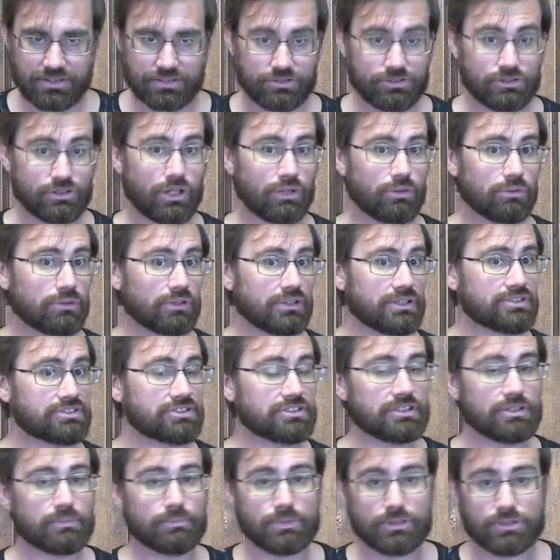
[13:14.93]
Don't
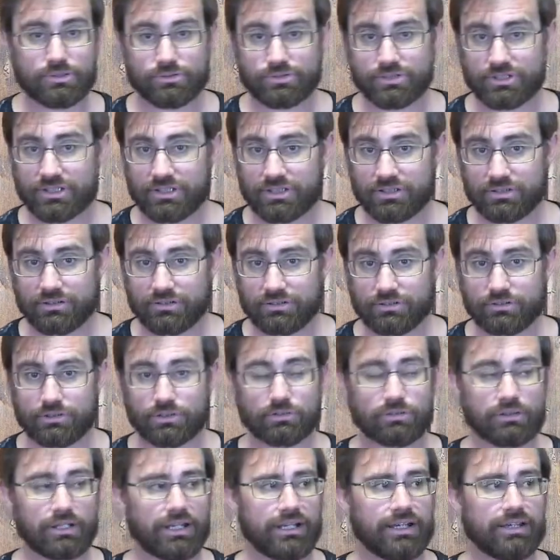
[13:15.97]
listen to music.
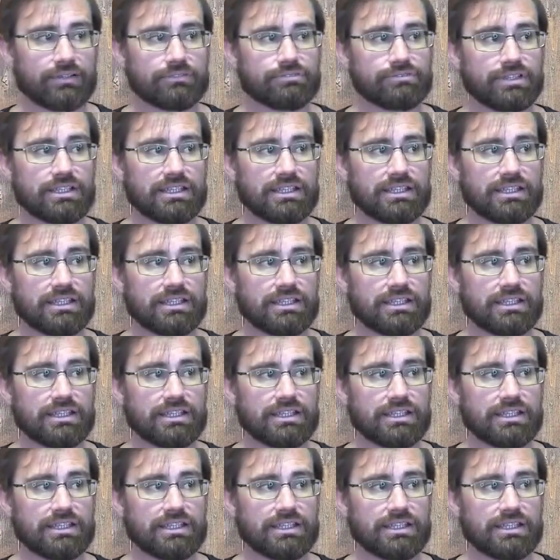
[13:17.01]
Don't have